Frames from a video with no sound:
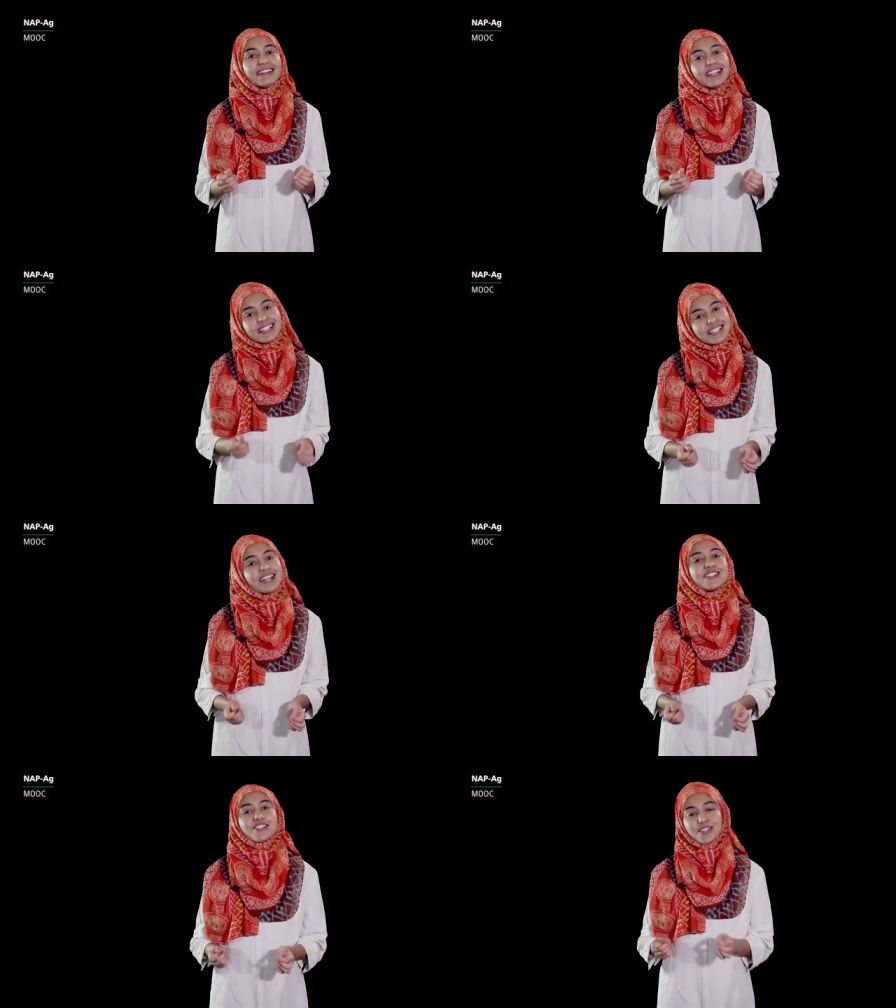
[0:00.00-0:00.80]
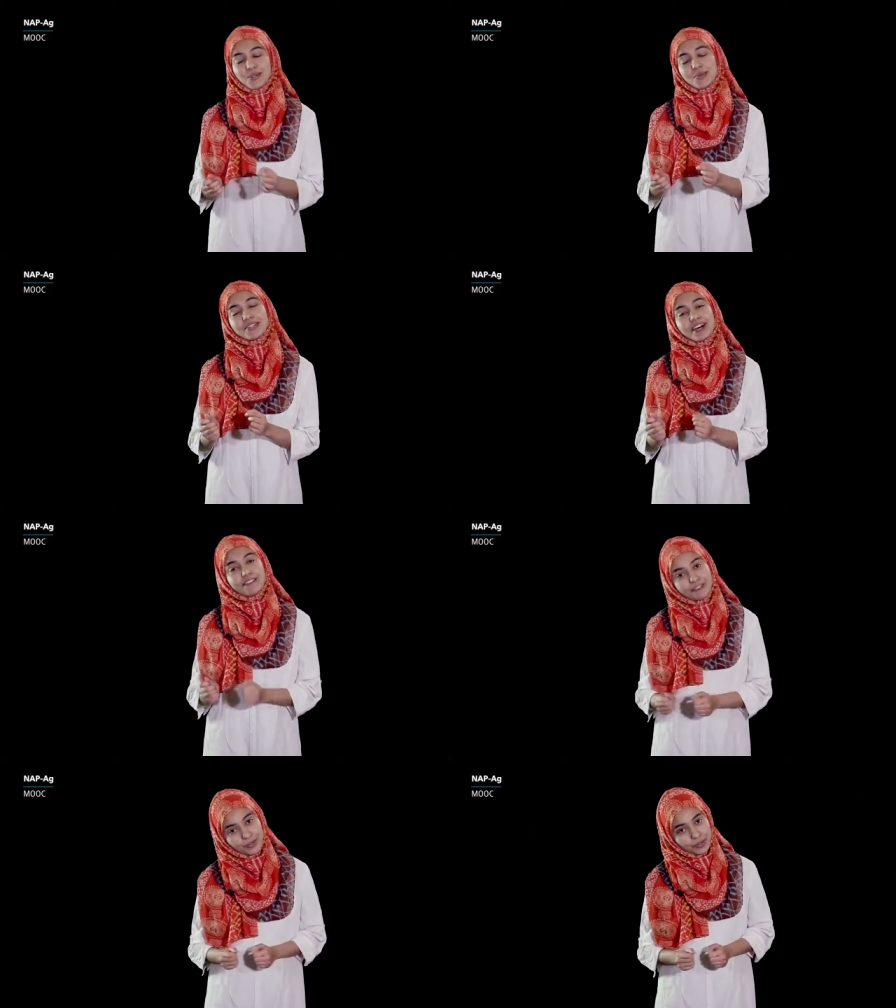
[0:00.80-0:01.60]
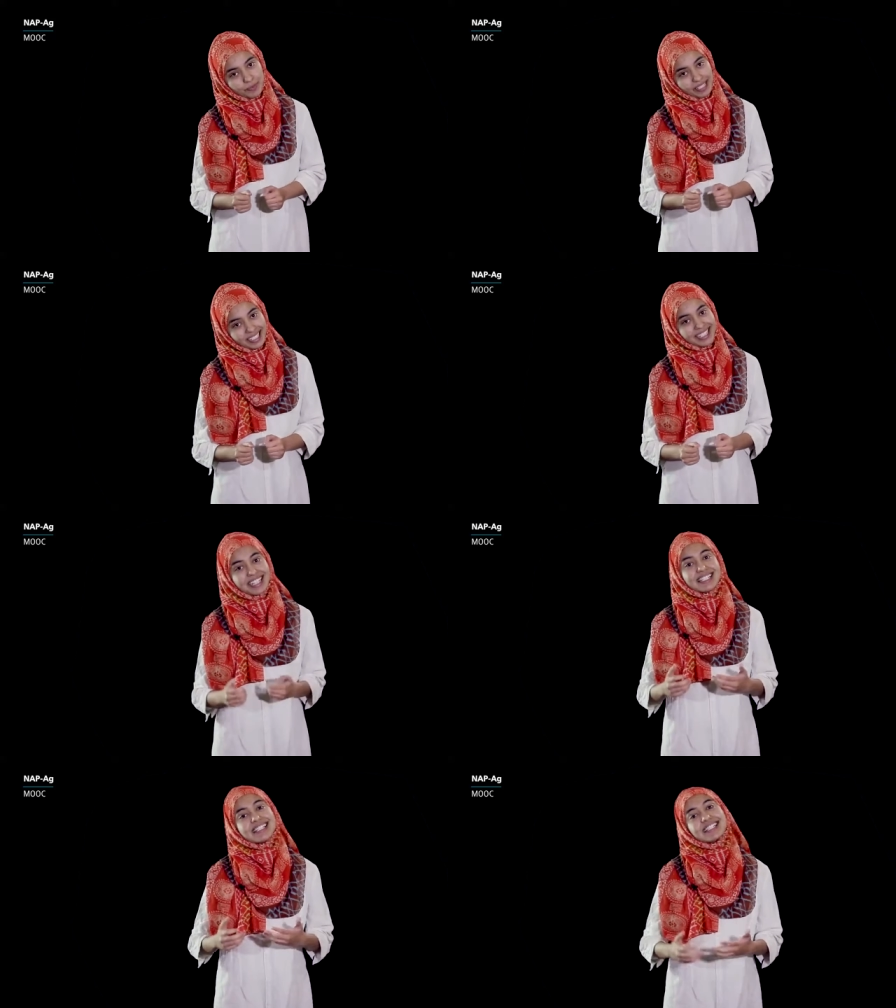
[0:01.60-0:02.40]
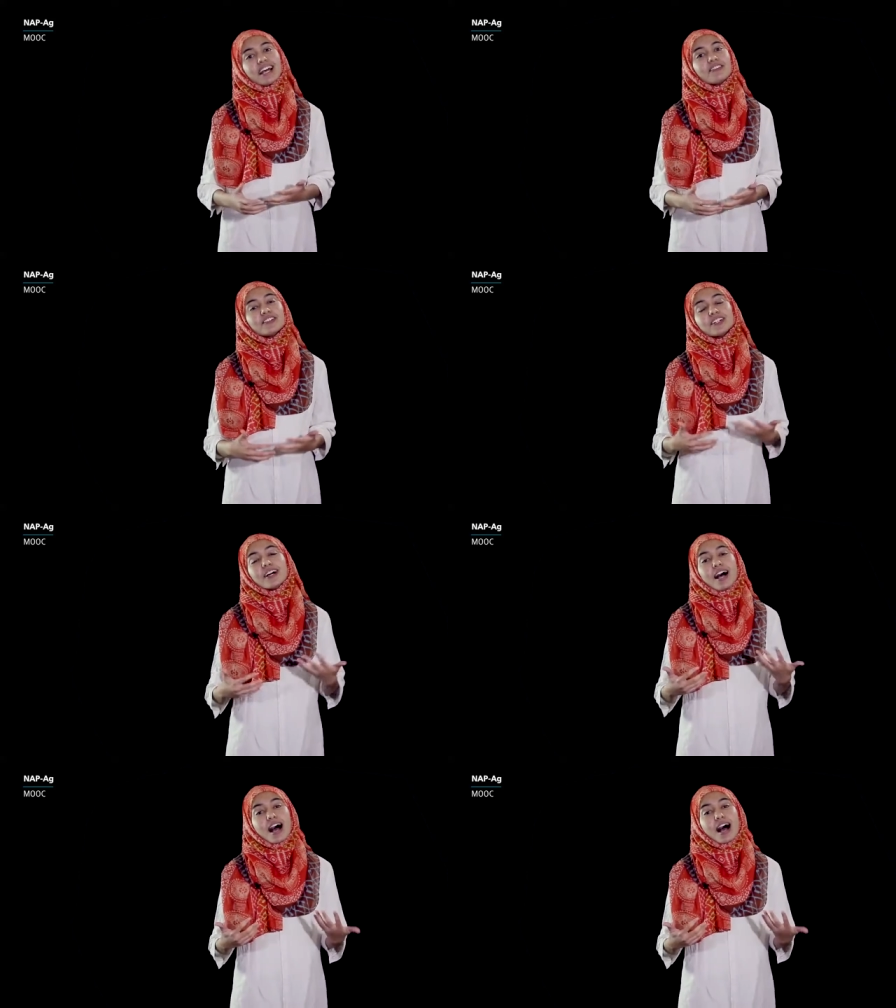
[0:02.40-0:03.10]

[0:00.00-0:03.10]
Let's continue with our fruit picking and discover